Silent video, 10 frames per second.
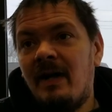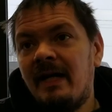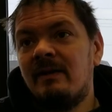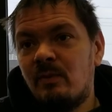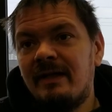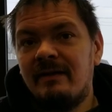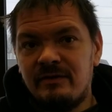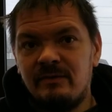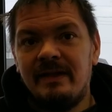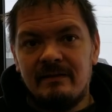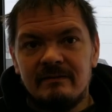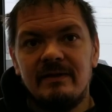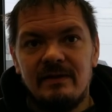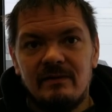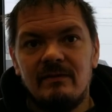buying them rather than doing,
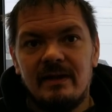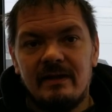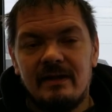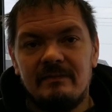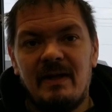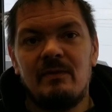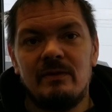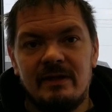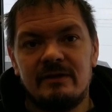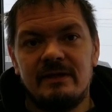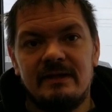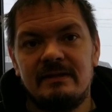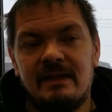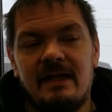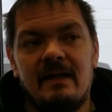you know, like payroll deduction, things
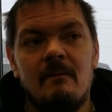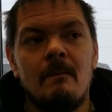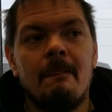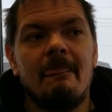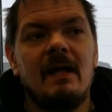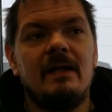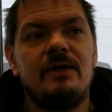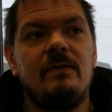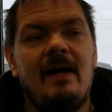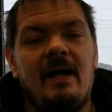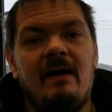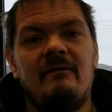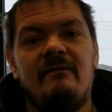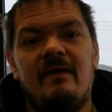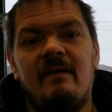like that. You
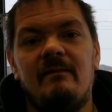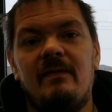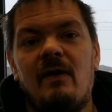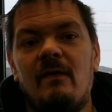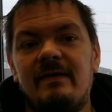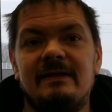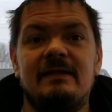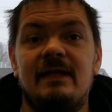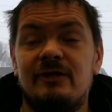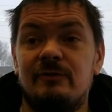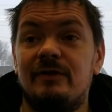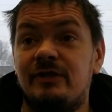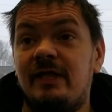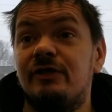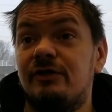have um, all these industrial
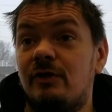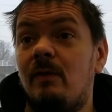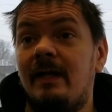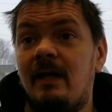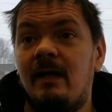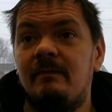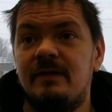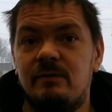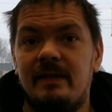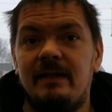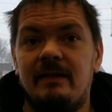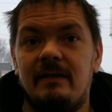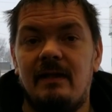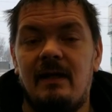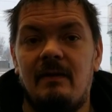changes are going on between
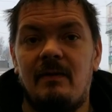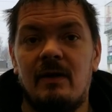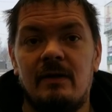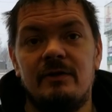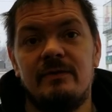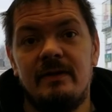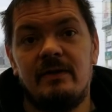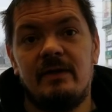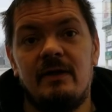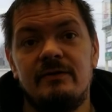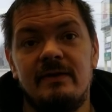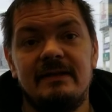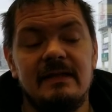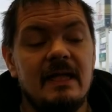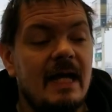um, our country and other
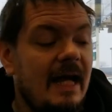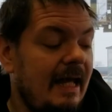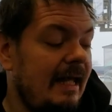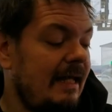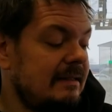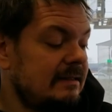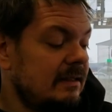countries. And